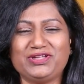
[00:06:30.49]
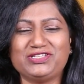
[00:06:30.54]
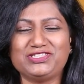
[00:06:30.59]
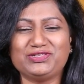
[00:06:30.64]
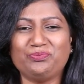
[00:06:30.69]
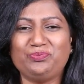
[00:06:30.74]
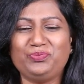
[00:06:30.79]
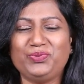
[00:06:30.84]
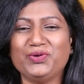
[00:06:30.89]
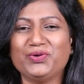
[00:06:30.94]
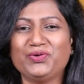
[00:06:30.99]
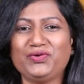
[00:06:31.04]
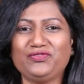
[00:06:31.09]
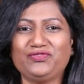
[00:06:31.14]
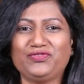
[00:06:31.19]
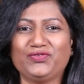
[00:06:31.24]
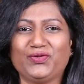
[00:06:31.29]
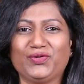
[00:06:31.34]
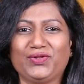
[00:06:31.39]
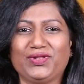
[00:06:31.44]
It's a
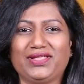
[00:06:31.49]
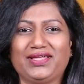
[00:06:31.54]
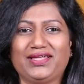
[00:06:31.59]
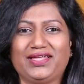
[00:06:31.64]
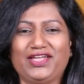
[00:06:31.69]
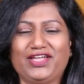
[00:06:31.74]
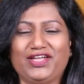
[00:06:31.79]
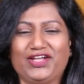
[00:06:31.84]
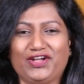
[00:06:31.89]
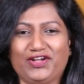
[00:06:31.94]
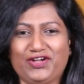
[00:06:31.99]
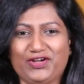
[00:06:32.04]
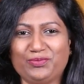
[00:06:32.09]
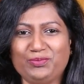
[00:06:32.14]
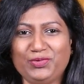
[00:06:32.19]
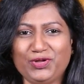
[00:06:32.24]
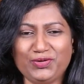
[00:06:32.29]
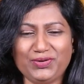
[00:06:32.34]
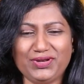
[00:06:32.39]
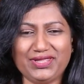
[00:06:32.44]
beautiful
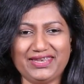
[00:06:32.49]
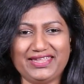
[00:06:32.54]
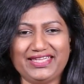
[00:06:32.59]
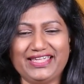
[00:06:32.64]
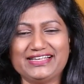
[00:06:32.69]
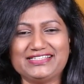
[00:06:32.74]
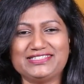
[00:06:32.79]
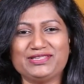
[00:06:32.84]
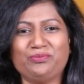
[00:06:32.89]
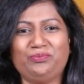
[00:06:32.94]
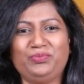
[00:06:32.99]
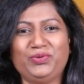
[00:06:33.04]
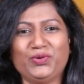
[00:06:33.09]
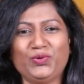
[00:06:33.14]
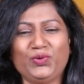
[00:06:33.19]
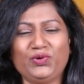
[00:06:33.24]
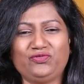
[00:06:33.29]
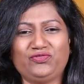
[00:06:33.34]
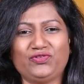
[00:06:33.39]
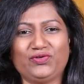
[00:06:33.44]
communion. It's a
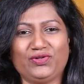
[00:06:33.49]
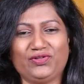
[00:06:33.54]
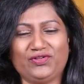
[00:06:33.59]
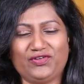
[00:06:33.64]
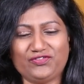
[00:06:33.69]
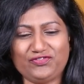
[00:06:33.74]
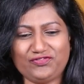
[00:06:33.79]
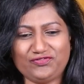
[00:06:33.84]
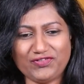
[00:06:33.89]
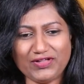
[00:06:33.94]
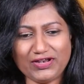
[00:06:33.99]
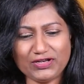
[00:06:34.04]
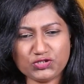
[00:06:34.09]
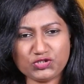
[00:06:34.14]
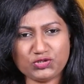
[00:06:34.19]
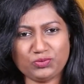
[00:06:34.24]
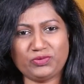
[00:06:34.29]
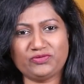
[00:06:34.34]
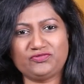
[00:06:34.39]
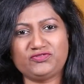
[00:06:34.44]
beautiful
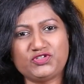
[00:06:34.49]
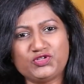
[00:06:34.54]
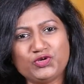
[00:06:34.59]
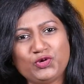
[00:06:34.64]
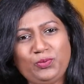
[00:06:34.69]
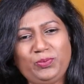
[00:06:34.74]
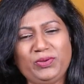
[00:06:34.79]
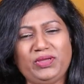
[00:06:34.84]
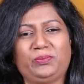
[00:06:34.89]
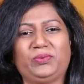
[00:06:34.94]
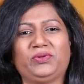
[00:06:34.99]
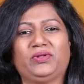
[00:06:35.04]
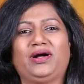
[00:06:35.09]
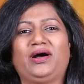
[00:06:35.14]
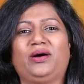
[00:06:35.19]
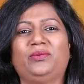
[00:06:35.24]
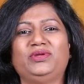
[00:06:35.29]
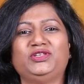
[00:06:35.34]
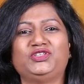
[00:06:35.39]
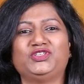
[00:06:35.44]
fellowship of two people
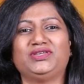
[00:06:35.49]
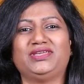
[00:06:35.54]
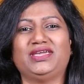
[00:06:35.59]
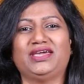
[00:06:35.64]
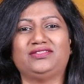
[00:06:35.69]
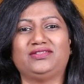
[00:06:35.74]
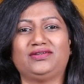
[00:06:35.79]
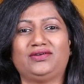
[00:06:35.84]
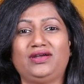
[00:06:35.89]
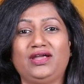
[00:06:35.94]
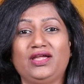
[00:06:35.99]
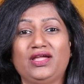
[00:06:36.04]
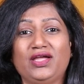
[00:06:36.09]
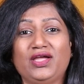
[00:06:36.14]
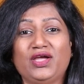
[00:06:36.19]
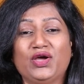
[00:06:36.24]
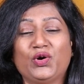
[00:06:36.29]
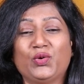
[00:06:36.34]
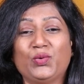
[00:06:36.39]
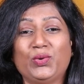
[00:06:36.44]
coming together
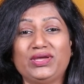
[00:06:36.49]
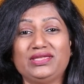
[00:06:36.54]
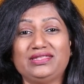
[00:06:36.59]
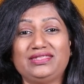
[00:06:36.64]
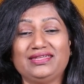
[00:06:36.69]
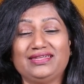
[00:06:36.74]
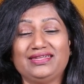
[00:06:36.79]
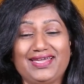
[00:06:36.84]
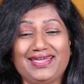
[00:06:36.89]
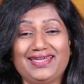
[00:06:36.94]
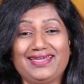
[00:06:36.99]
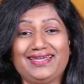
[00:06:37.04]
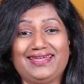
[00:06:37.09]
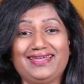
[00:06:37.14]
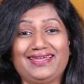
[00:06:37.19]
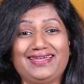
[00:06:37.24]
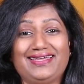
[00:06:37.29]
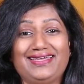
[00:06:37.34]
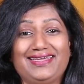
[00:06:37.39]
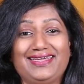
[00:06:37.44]
with
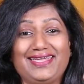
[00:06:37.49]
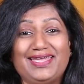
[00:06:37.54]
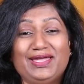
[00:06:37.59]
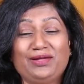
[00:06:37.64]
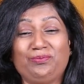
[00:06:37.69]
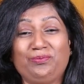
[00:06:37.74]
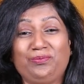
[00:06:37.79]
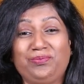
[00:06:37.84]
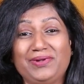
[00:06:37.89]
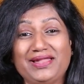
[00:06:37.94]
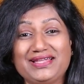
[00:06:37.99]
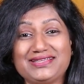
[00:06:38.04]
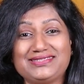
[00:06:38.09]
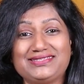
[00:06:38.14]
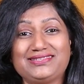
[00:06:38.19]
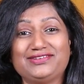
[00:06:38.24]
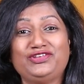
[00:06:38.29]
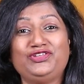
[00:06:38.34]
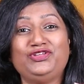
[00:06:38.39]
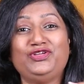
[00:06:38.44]
a
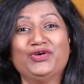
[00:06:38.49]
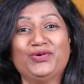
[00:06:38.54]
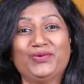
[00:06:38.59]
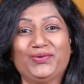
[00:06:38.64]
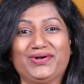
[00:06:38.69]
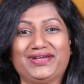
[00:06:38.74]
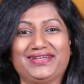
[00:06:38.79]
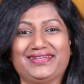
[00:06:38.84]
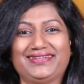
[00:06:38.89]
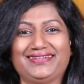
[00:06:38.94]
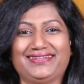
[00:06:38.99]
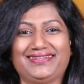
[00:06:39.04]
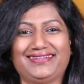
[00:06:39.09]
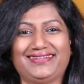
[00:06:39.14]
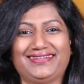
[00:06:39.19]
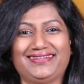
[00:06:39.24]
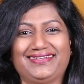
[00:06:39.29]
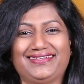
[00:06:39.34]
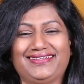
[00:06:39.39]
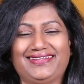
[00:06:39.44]
blessed yoke,
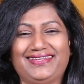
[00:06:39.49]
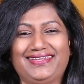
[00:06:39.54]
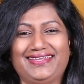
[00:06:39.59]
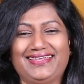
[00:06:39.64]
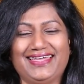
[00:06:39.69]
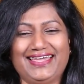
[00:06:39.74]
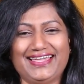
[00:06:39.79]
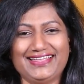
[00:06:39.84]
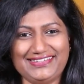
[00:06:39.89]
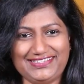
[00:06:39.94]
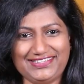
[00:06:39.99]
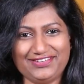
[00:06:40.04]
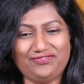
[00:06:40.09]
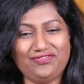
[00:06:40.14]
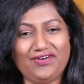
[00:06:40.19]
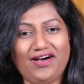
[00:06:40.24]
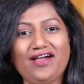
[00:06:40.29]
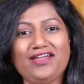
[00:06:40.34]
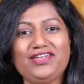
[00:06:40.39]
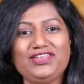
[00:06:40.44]
a
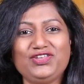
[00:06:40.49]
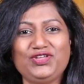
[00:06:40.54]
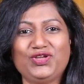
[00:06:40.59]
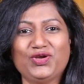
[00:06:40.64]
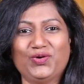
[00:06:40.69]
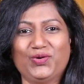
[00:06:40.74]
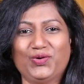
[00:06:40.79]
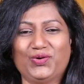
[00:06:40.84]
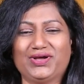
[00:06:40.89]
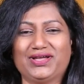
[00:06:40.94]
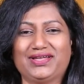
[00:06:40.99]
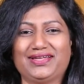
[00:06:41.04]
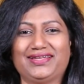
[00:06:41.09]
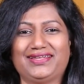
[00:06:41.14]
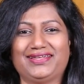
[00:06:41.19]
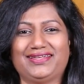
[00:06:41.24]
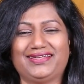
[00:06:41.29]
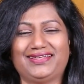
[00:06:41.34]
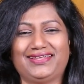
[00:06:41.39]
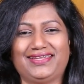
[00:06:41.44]
divine yoke,
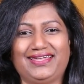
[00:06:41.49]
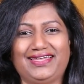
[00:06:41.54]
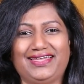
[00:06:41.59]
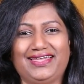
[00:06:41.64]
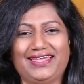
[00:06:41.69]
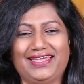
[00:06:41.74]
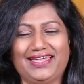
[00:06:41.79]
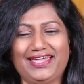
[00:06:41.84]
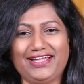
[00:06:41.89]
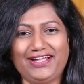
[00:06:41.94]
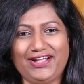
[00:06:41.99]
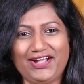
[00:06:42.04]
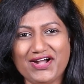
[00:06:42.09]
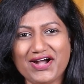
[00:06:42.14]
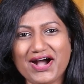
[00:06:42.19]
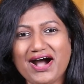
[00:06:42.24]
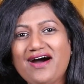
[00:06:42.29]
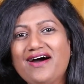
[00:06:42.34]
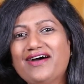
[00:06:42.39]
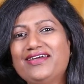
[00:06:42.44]
a
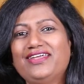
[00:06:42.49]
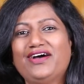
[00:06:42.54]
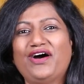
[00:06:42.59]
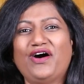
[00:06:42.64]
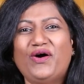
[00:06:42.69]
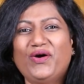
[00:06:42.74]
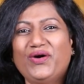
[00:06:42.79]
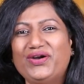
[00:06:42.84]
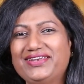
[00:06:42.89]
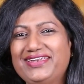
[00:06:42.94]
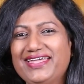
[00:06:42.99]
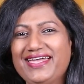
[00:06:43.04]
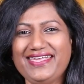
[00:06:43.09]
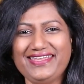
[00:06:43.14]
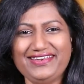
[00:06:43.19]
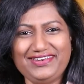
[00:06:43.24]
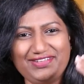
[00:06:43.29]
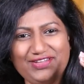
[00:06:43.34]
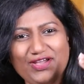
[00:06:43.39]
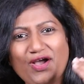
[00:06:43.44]

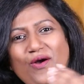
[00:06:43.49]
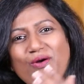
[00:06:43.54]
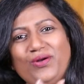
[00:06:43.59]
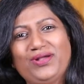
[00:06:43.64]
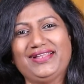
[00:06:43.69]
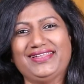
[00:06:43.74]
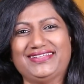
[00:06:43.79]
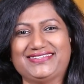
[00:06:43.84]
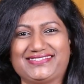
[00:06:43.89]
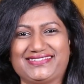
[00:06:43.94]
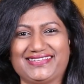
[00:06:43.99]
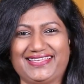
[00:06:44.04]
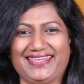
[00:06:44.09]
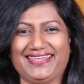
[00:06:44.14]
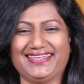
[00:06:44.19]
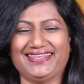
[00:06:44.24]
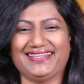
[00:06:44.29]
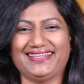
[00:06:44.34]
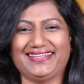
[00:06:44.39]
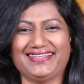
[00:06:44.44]
God-ordained yoke, let's
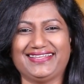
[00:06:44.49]
say.